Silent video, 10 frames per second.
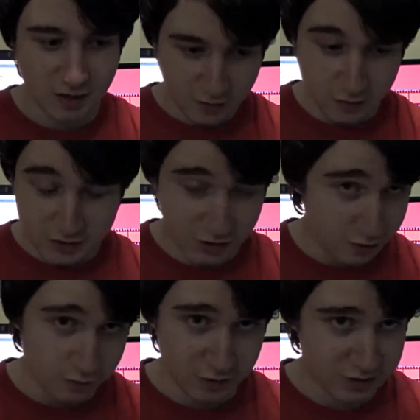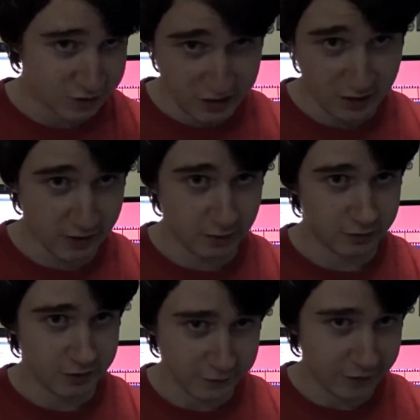on its own, it's not anything
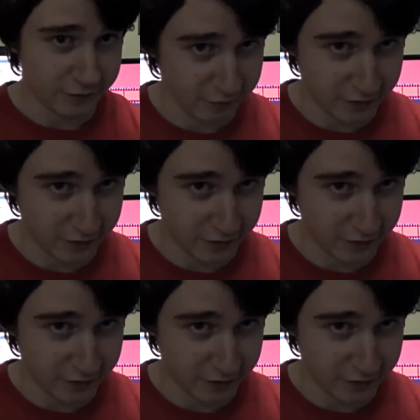else, is V for